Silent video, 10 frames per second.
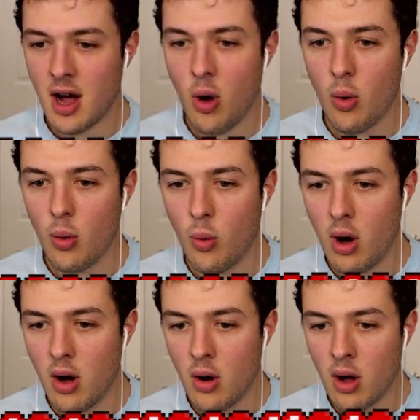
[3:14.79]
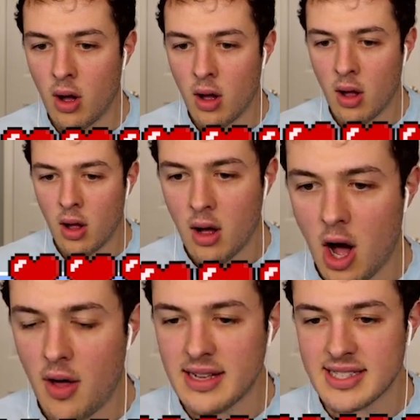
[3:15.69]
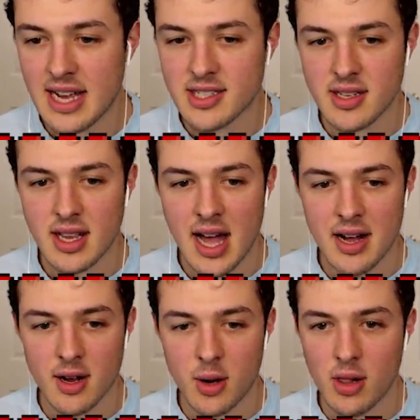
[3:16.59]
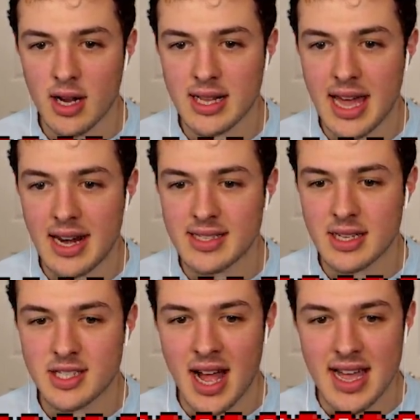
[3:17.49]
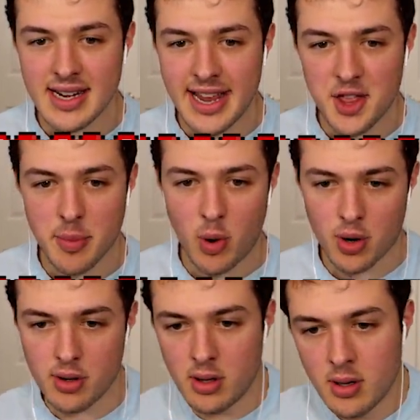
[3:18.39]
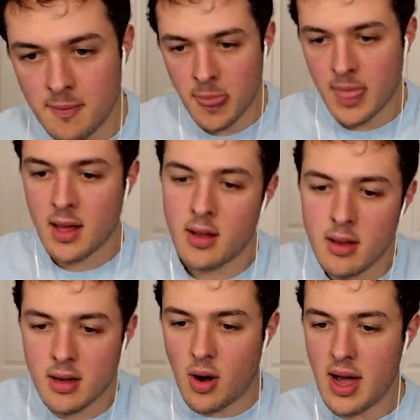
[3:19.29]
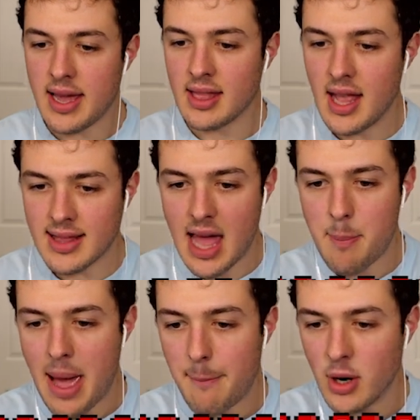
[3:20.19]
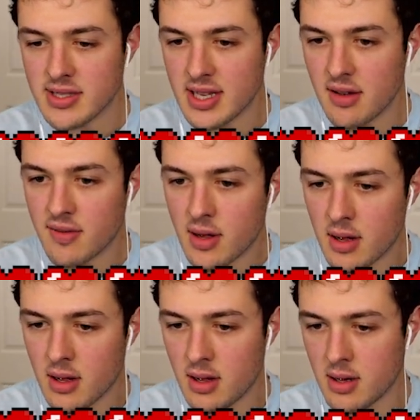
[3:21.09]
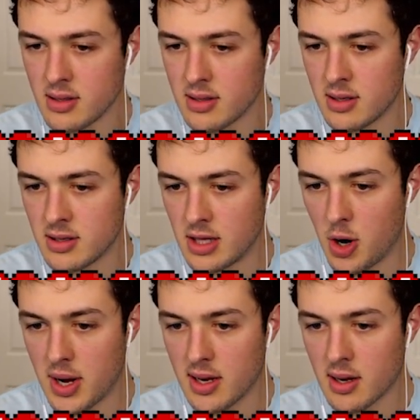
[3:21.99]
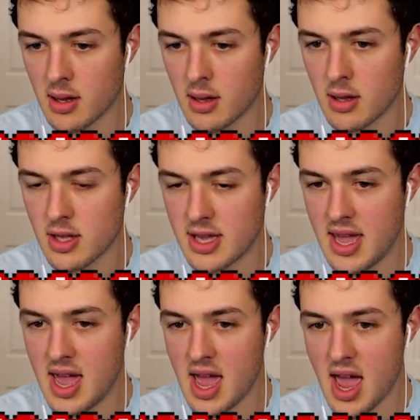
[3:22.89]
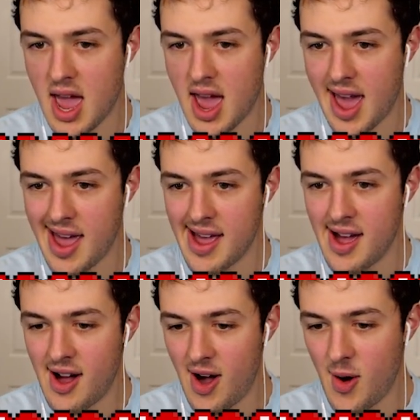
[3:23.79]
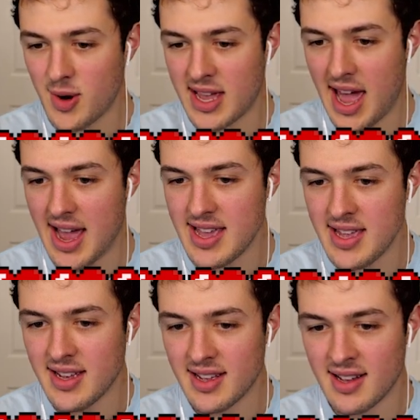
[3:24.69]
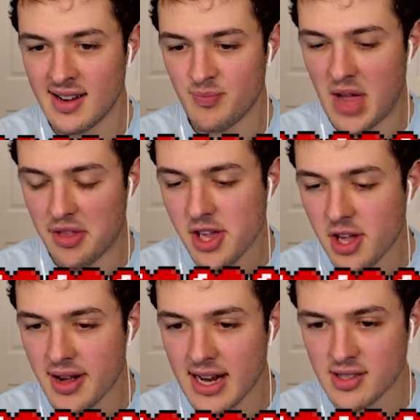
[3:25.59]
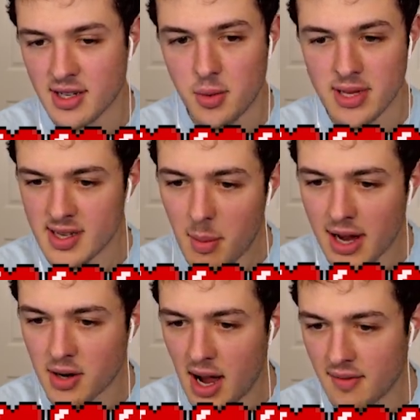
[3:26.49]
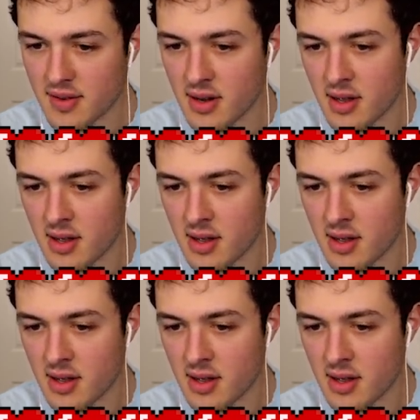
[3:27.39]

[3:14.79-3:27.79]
Oh, whoa. Oh, that's actually kind of cool. Look at that. It's a giant nether portal. Go ahead and like that bad boy, Steve. Do it. Yeah. Okay. I think you could actually do this in Minecraft.